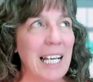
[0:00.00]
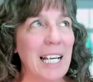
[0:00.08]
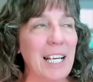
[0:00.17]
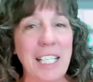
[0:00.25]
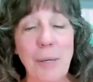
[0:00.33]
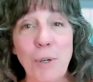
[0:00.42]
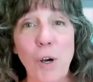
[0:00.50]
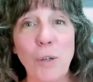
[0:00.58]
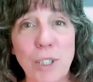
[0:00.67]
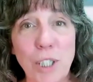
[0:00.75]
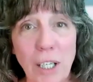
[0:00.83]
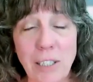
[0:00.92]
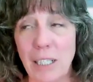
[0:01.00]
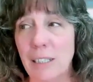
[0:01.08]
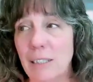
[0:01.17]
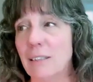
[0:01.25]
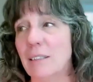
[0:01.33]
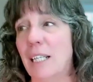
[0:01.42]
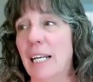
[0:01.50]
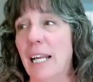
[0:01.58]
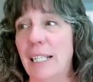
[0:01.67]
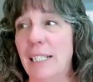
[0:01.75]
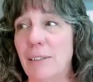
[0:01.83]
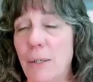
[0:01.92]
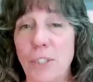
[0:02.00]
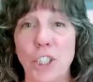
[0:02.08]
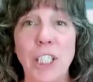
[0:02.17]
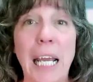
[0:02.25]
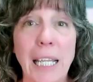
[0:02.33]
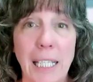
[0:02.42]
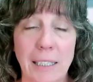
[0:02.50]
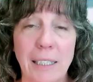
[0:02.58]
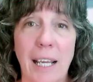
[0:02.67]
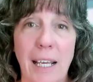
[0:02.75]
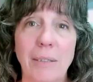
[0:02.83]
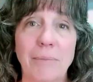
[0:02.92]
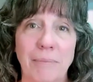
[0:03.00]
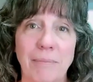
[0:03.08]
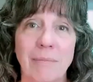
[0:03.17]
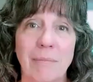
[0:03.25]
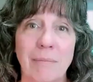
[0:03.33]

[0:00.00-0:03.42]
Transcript: Uh, I kept calling him Sergeant and I, I was yelling at him,